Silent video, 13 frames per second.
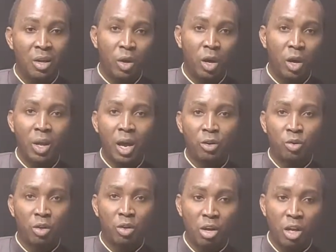where we are
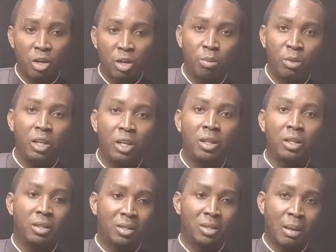actually trying to bring
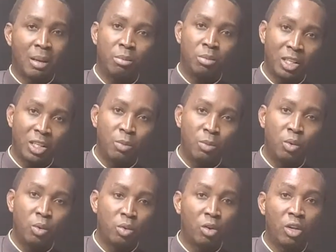some
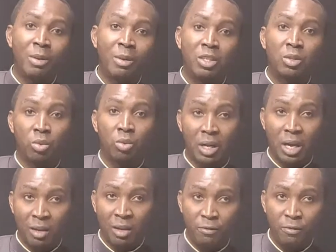textbooks or images to
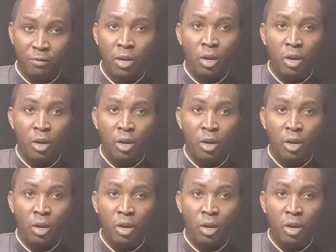life.